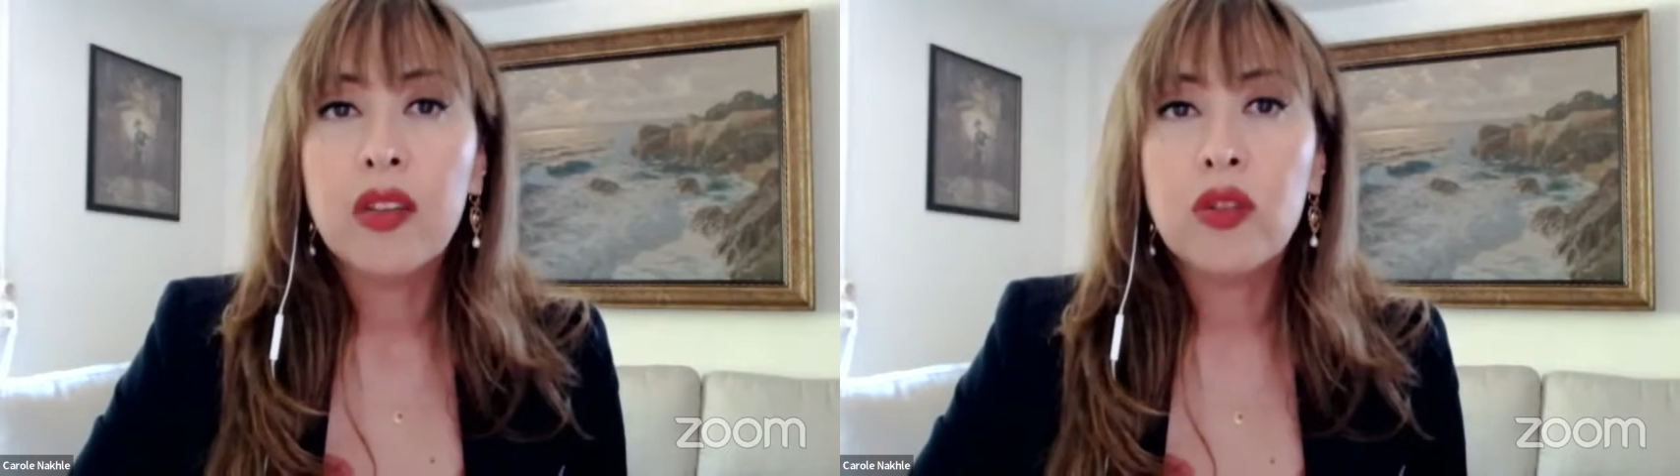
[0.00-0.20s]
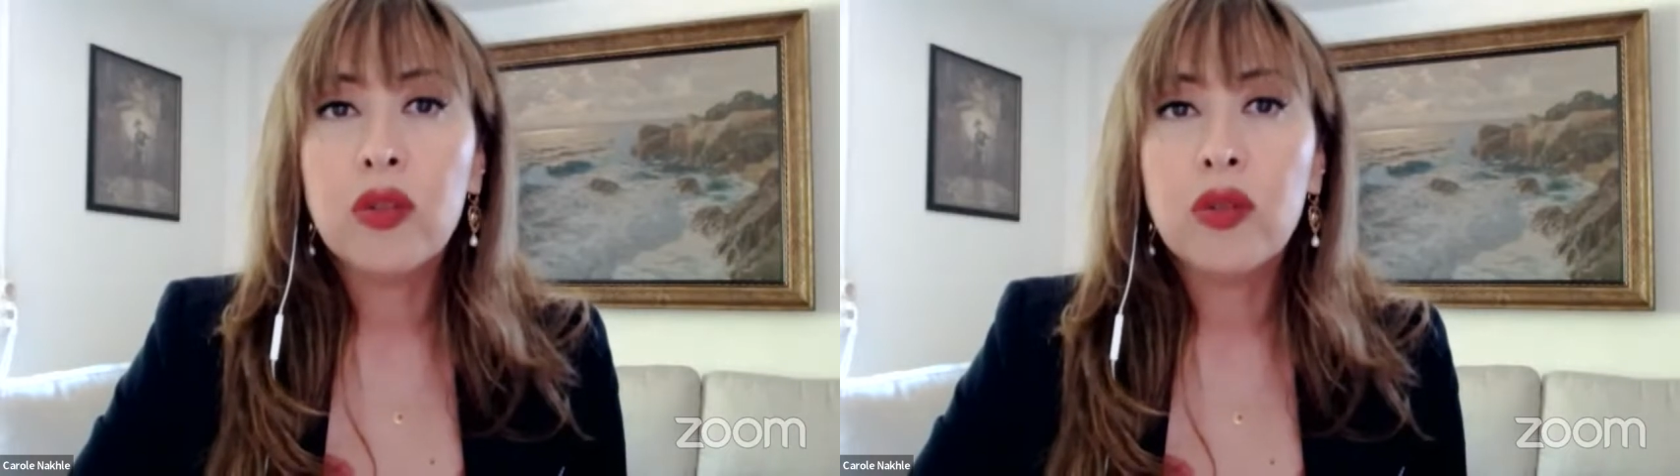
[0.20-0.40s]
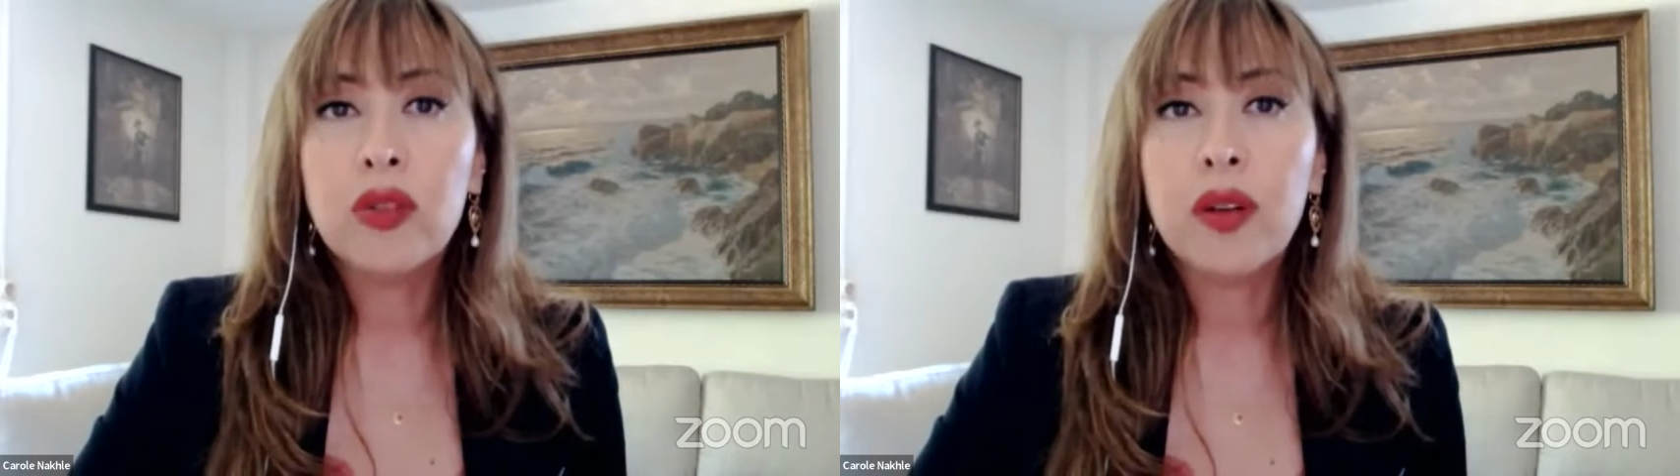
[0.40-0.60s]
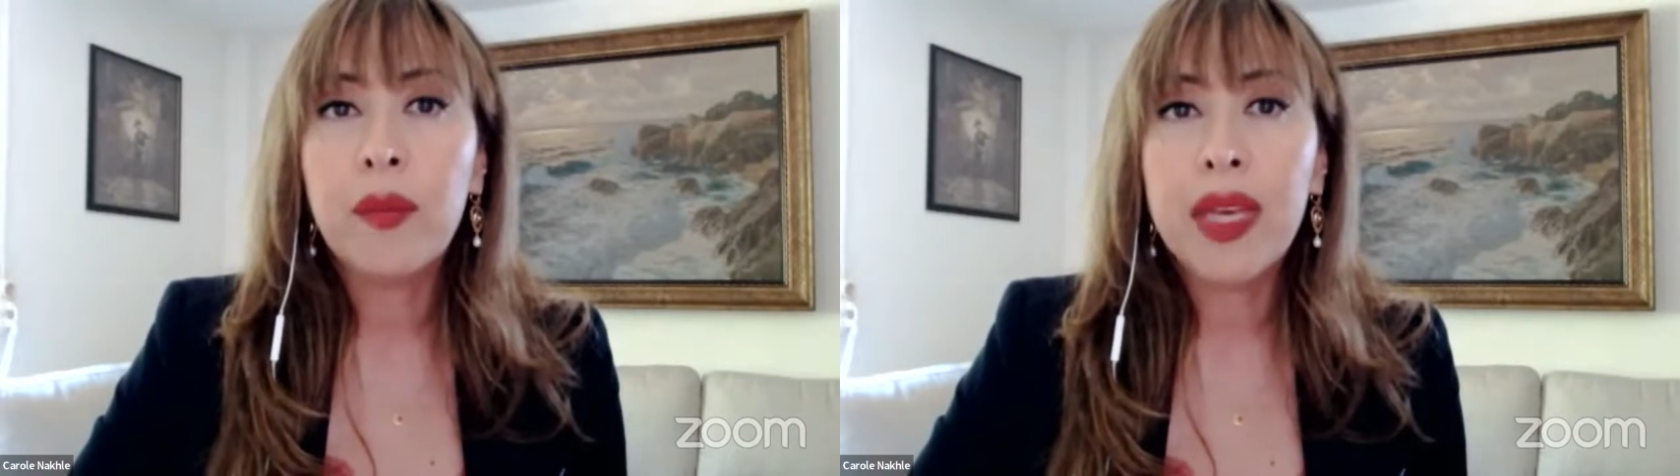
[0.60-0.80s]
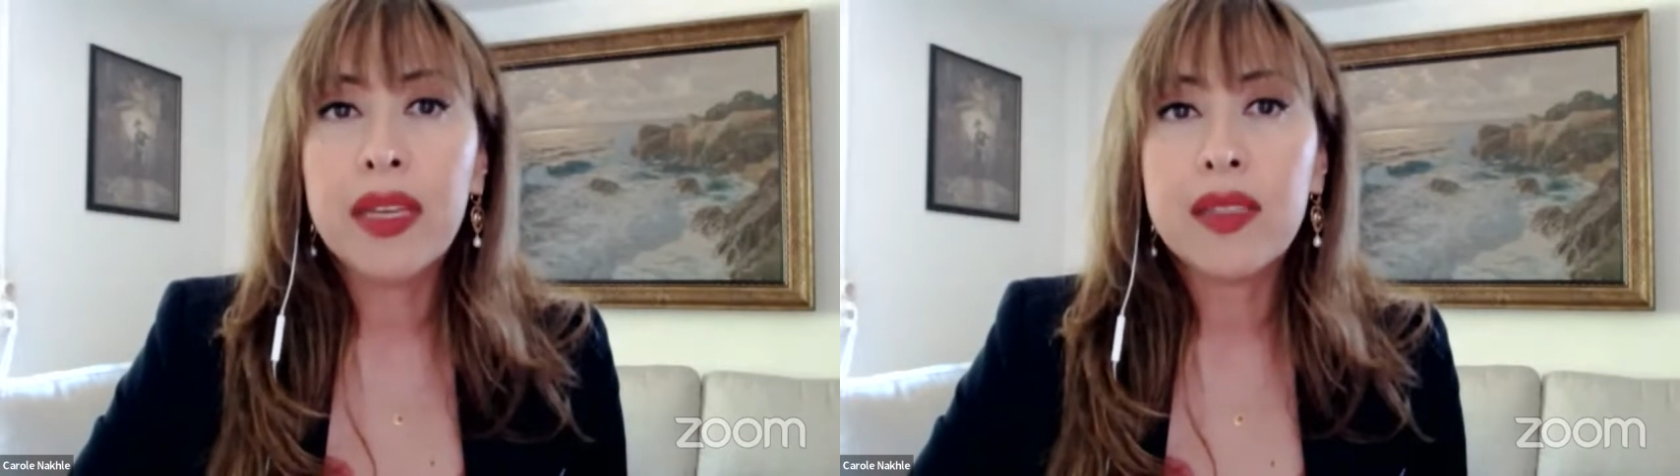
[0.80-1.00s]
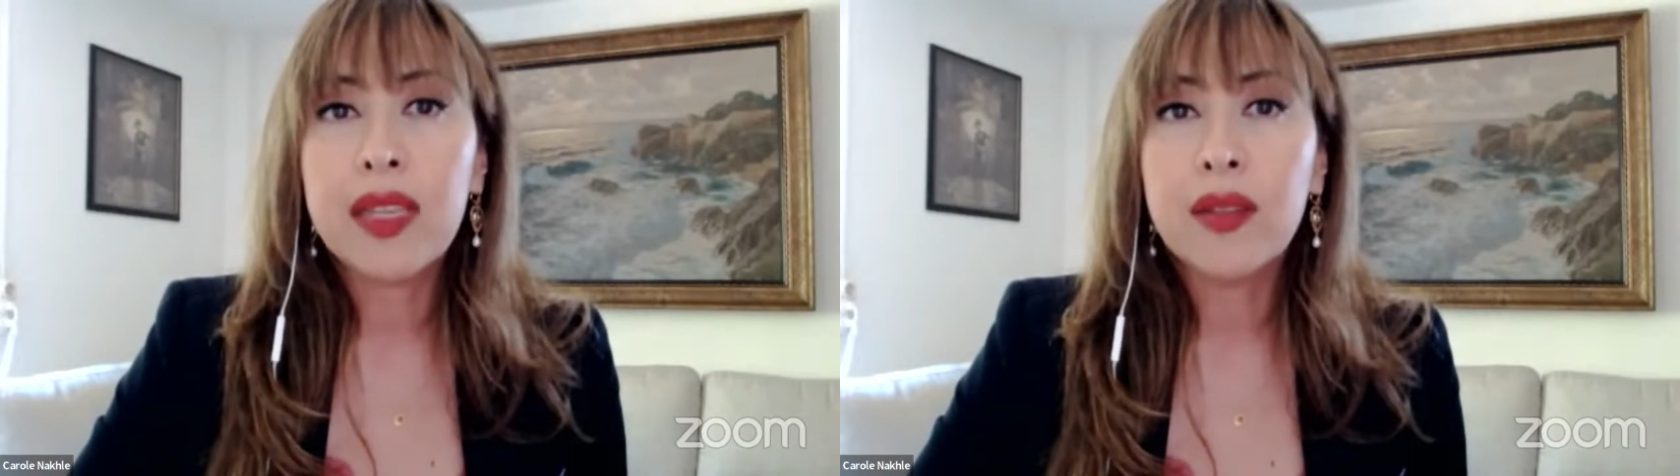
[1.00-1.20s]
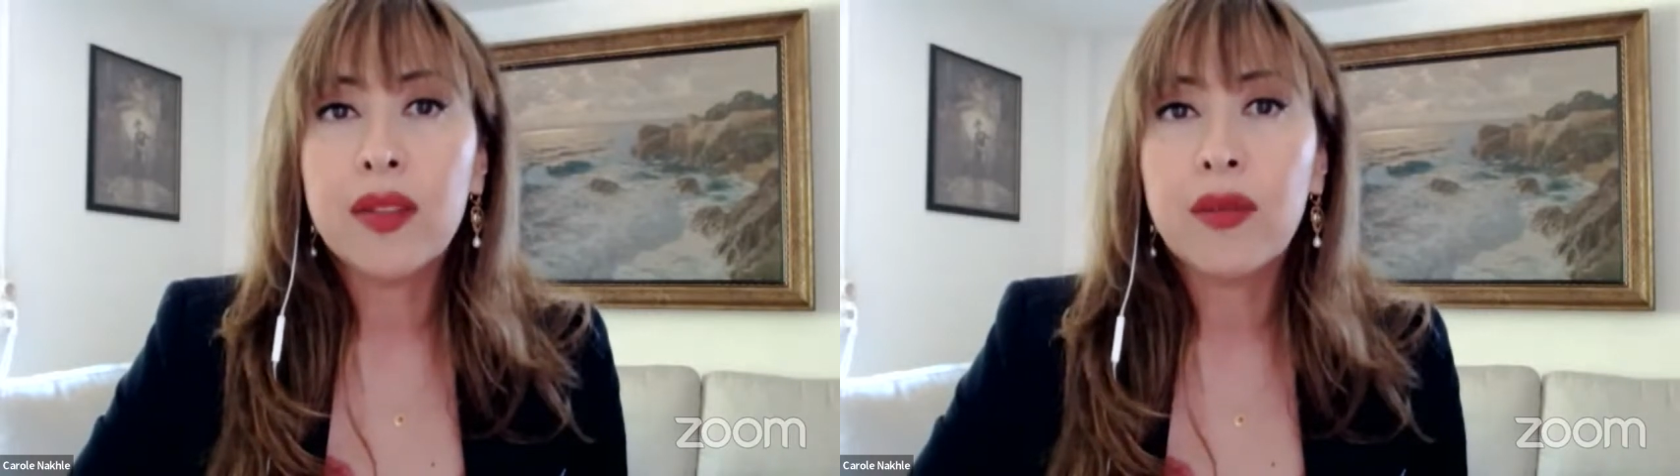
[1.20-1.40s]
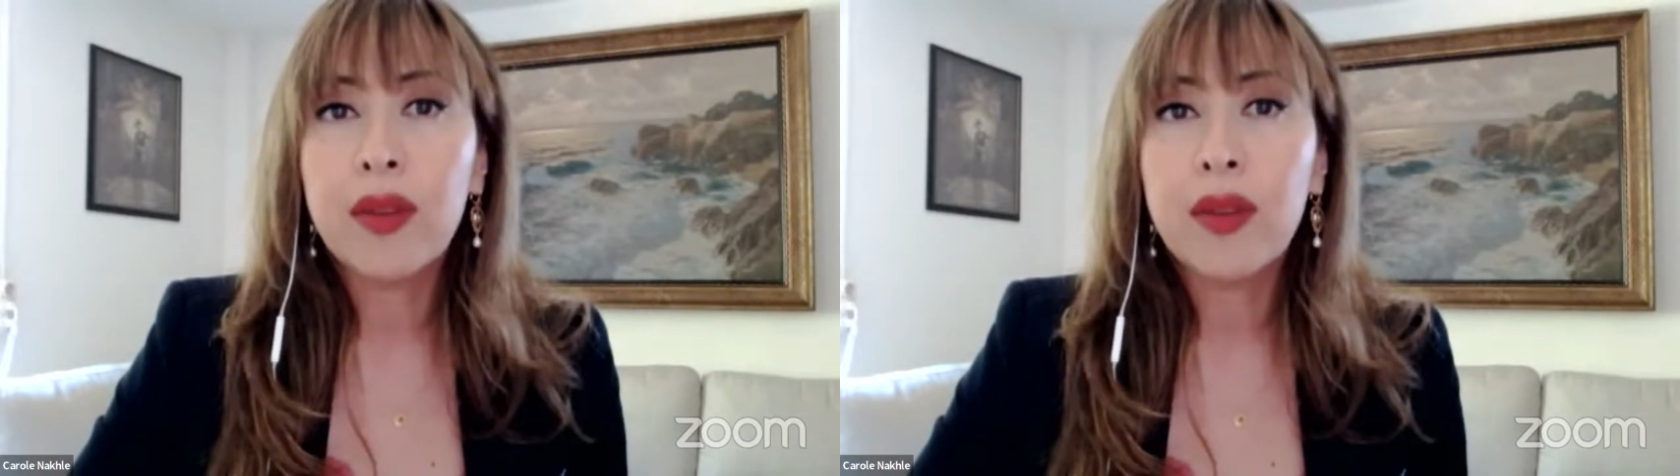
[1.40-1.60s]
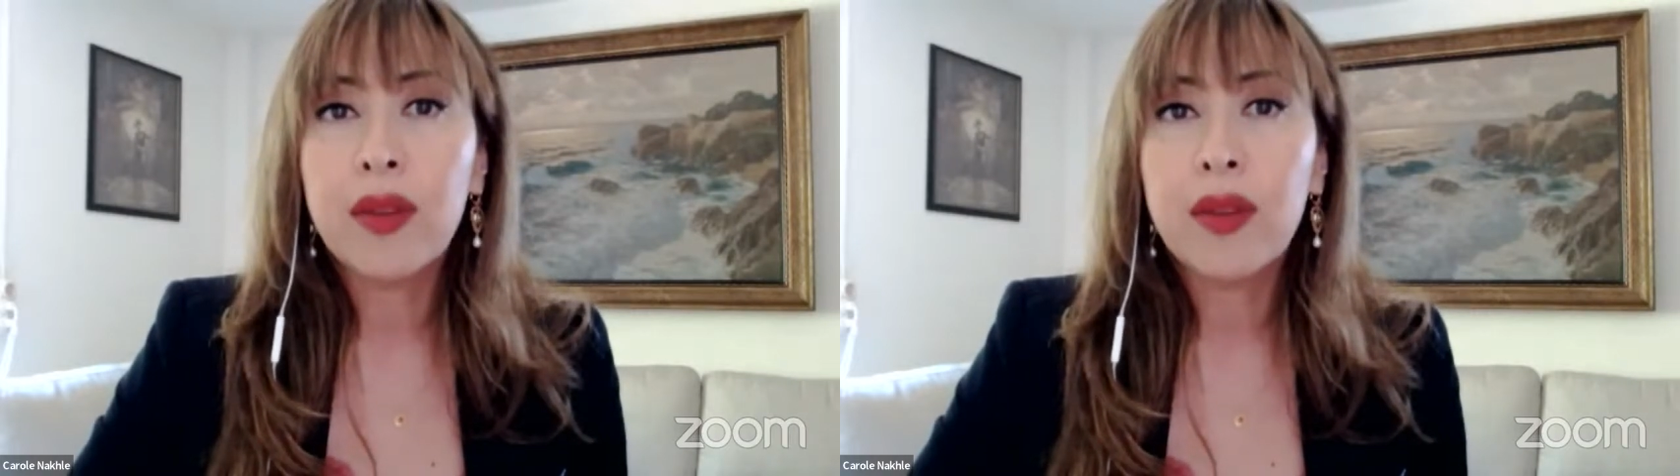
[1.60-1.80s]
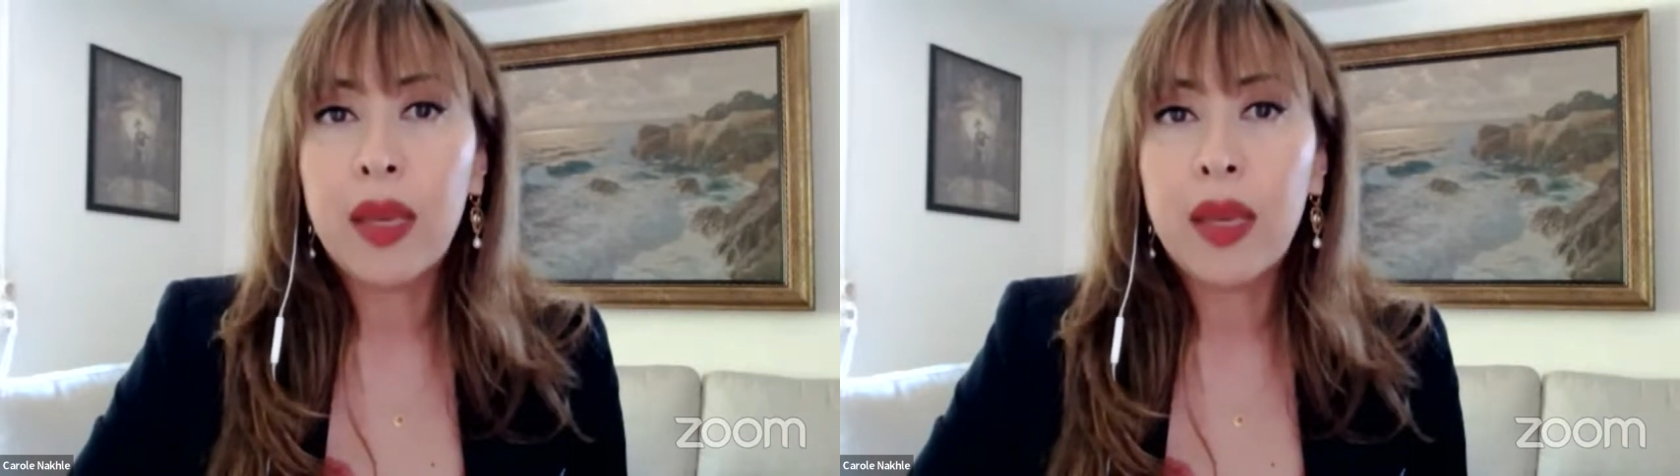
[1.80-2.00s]
to make Saudi
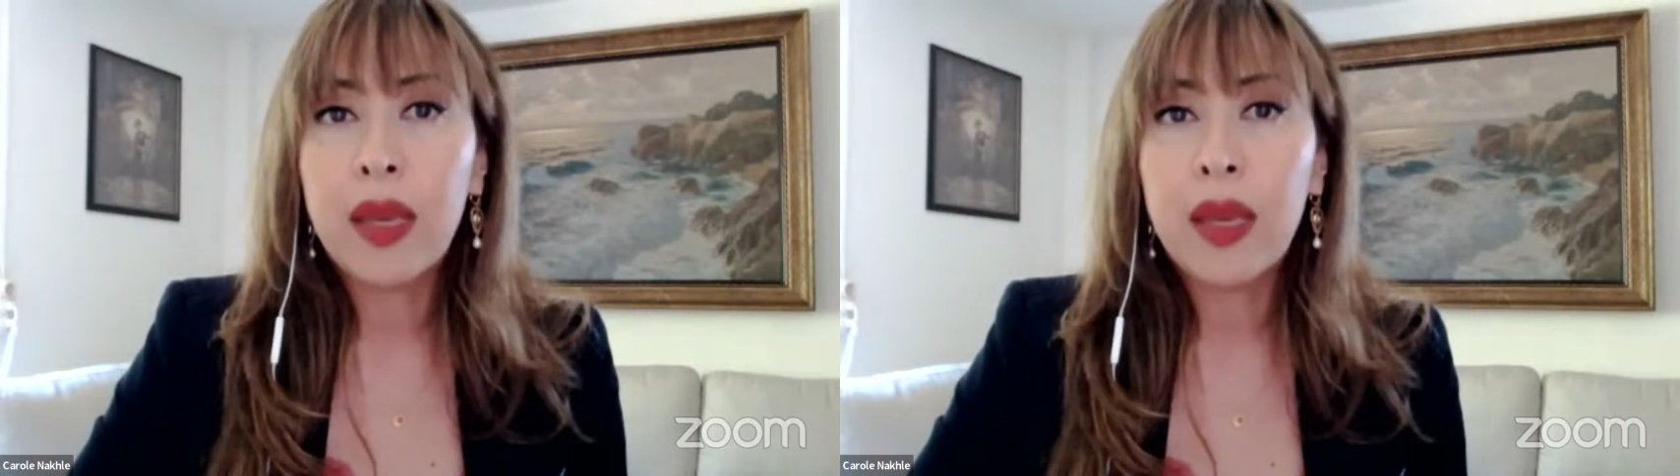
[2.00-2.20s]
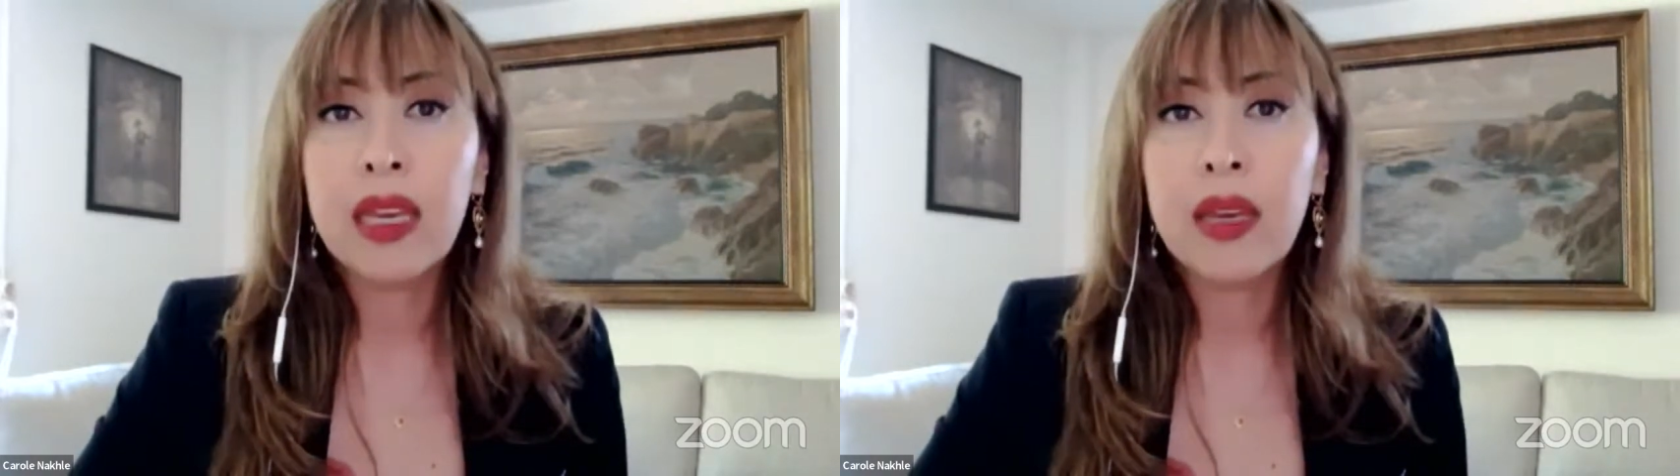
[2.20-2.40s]
Arabia a